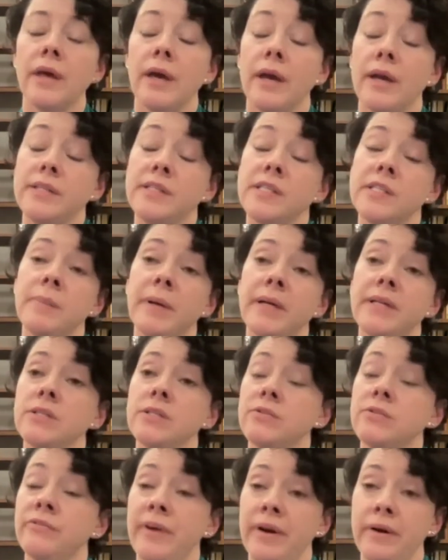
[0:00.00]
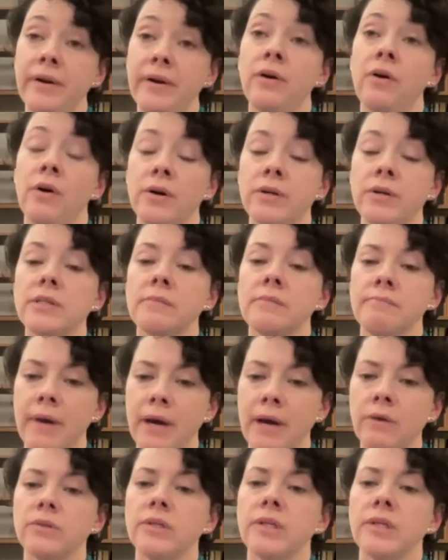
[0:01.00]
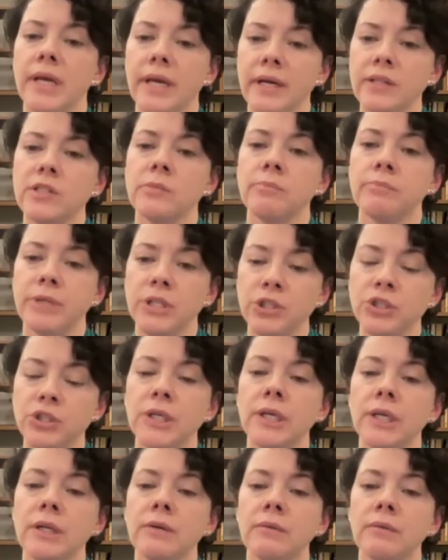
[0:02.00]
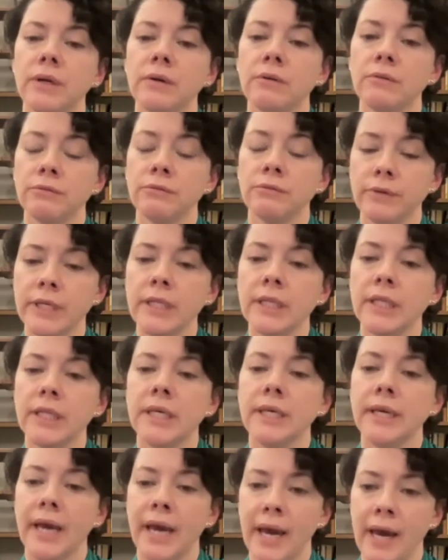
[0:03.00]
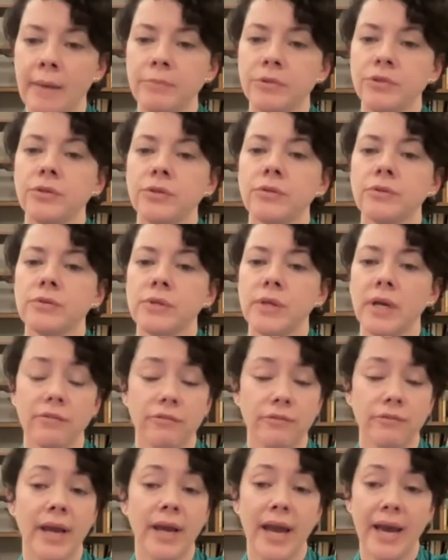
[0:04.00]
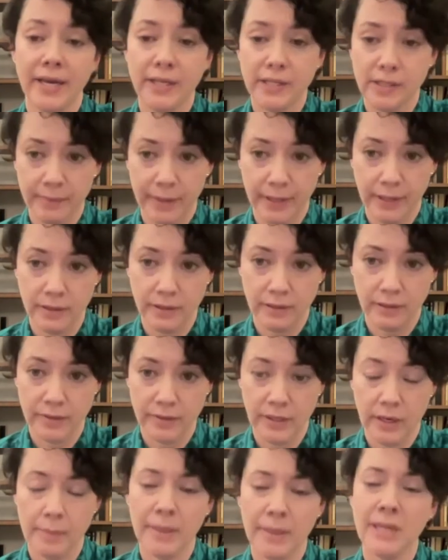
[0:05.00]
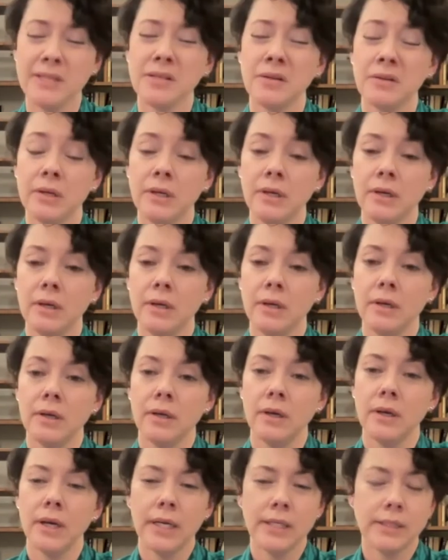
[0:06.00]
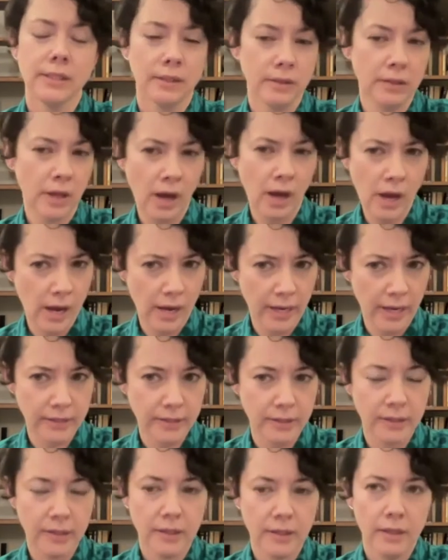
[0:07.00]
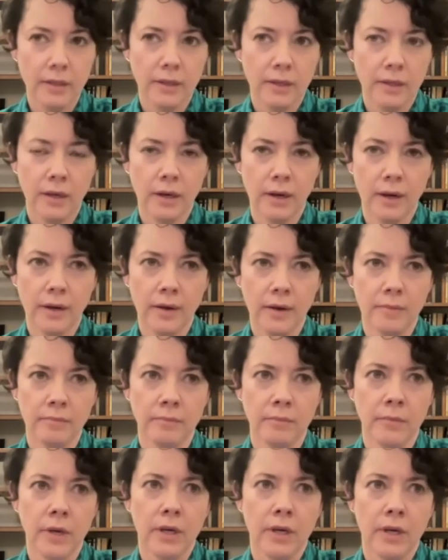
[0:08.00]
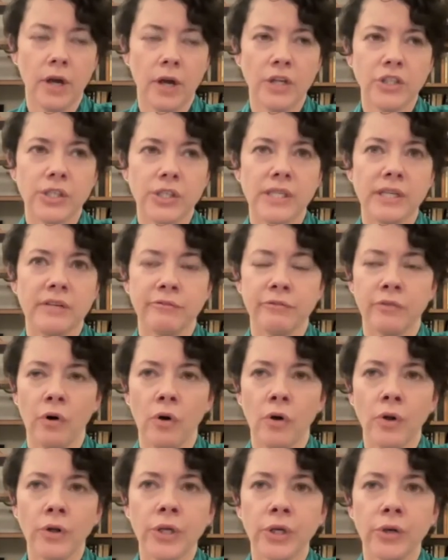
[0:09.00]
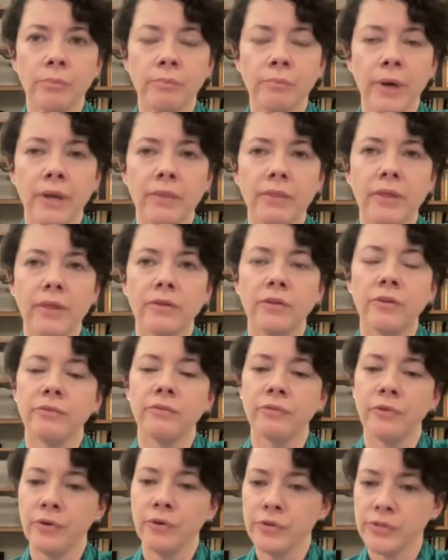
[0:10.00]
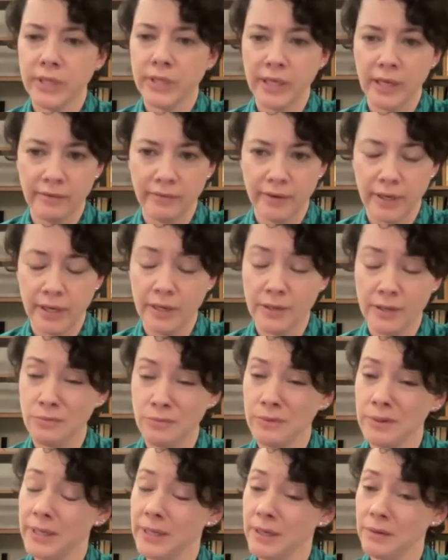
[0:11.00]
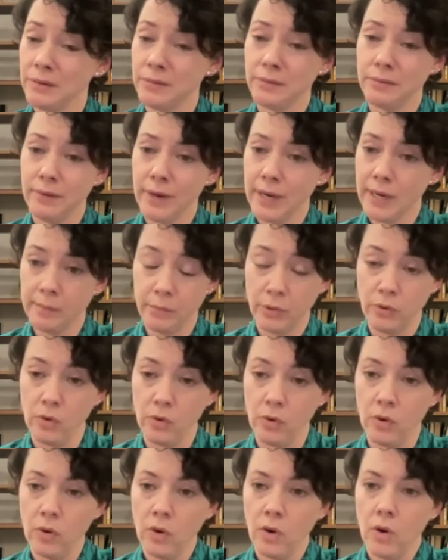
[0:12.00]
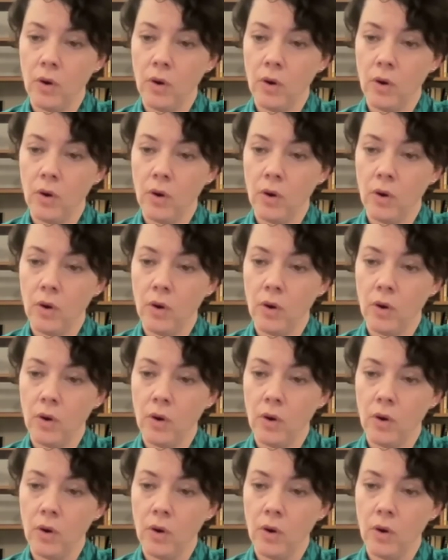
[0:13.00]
I suspect it's very hard to mount an exhibition that really captures every aspect of it. I mean, it's a lot, not just in volume, but the diversity of it is really incredible.